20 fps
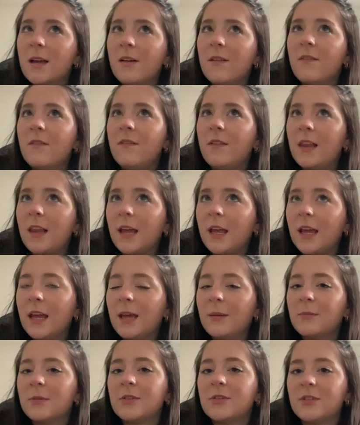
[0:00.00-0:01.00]

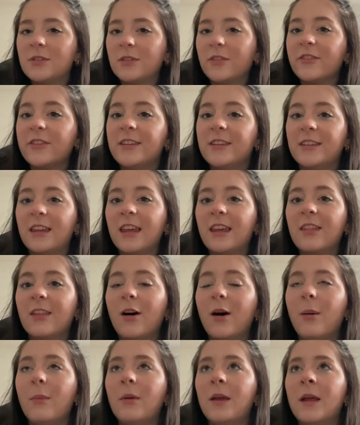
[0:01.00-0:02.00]
flame, because she's obviously singing the
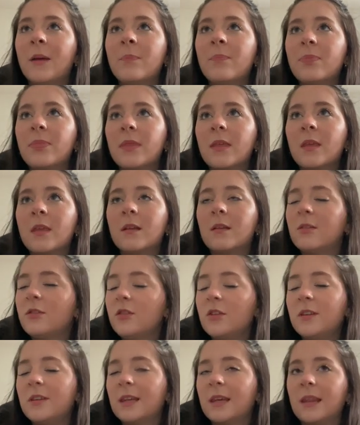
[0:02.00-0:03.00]
harmony.
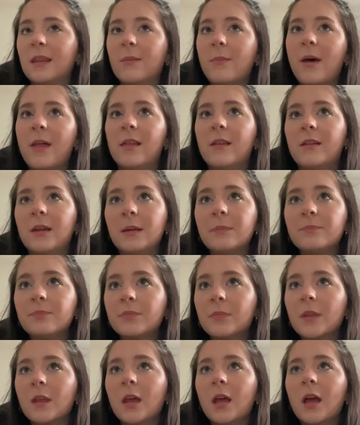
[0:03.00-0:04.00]
She's singing the melody.
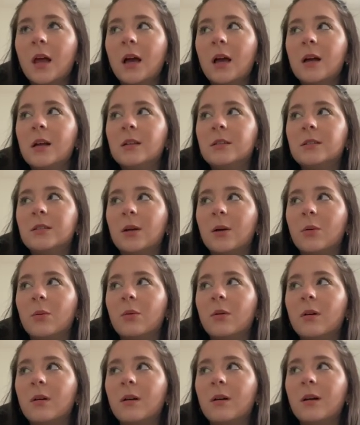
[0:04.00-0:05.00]

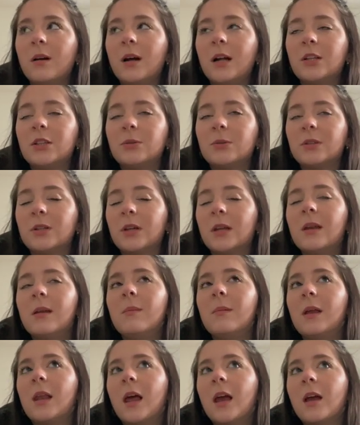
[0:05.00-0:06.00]
So, and she was looking at
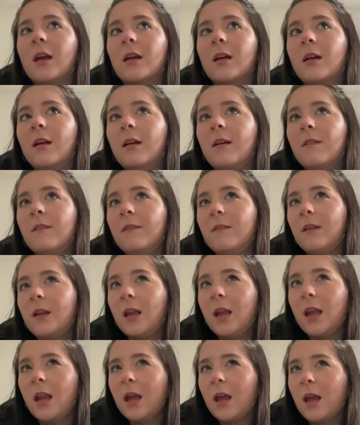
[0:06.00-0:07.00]
me like,
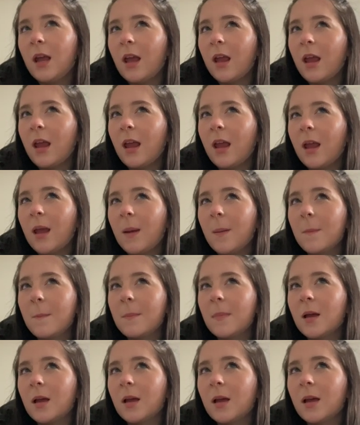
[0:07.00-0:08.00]
flame.
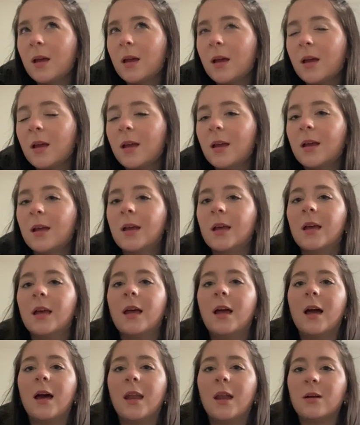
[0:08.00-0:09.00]

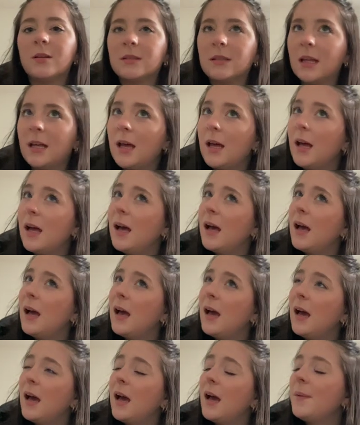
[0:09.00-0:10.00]
And I was like,
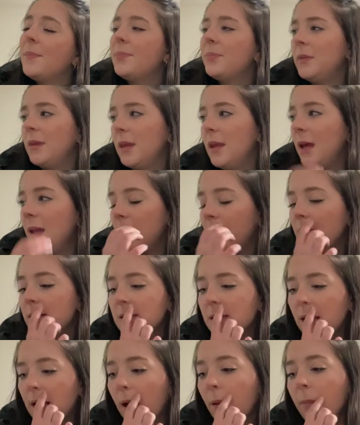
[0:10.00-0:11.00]
anyways,
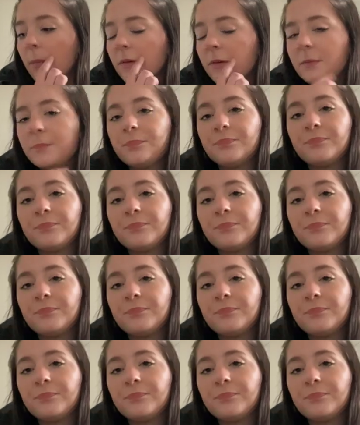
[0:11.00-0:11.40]
it happened.